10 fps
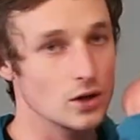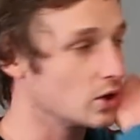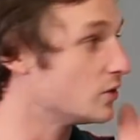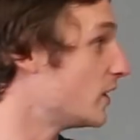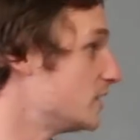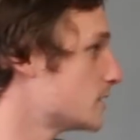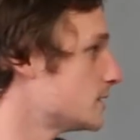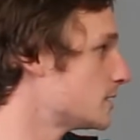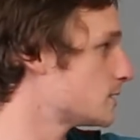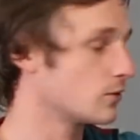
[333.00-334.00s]
on your face because
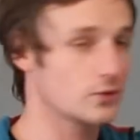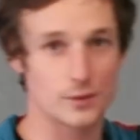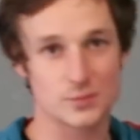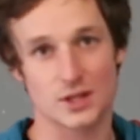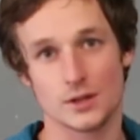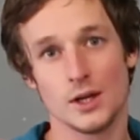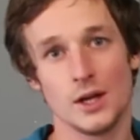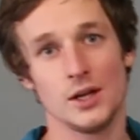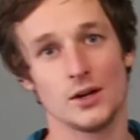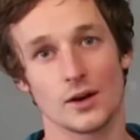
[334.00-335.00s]
it's soft grip, so
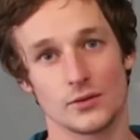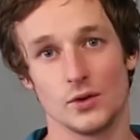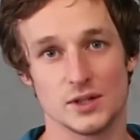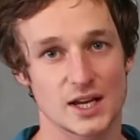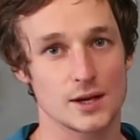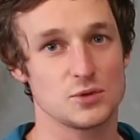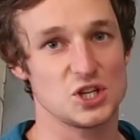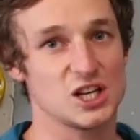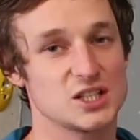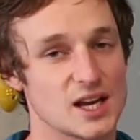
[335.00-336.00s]
you don't have to do any
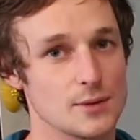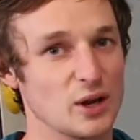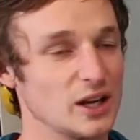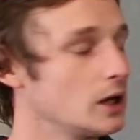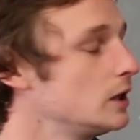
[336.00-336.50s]
cheek taping.